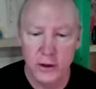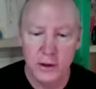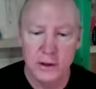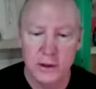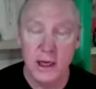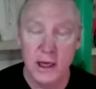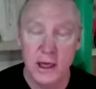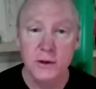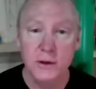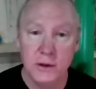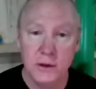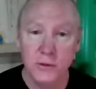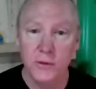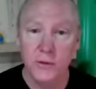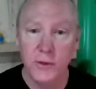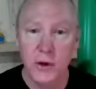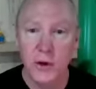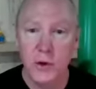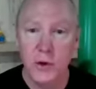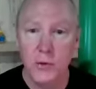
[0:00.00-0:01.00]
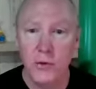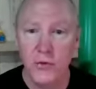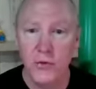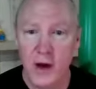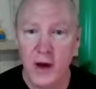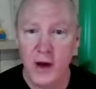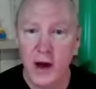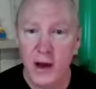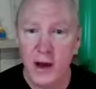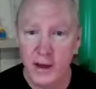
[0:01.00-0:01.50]
It sounds very
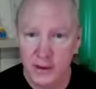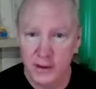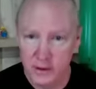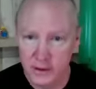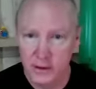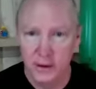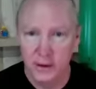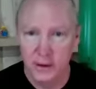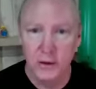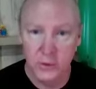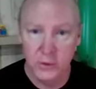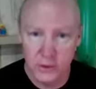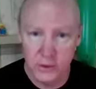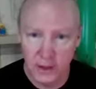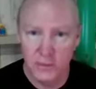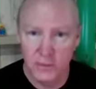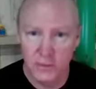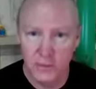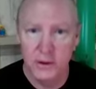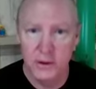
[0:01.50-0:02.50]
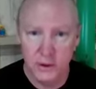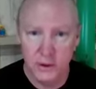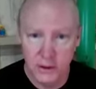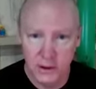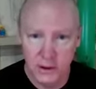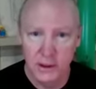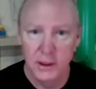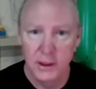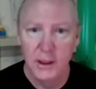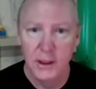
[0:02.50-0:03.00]
refined, like you're
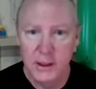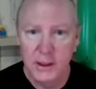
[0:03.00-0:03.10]
definitely